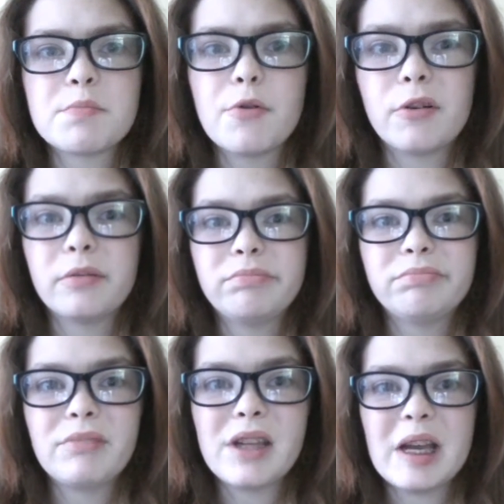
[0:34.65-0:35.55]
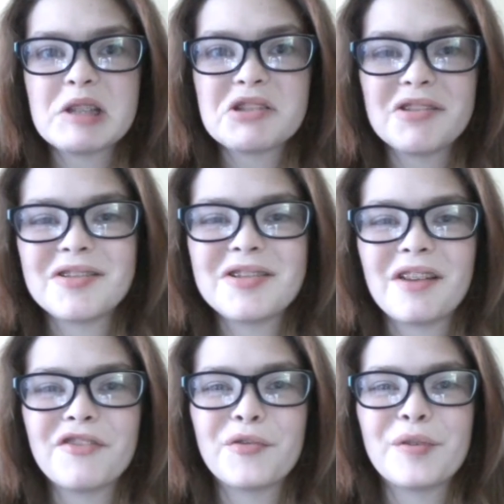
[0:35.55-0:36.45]
born, as does
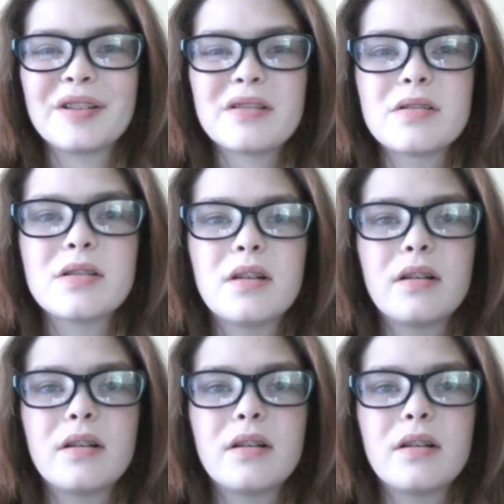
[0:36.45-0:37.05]
everyone's.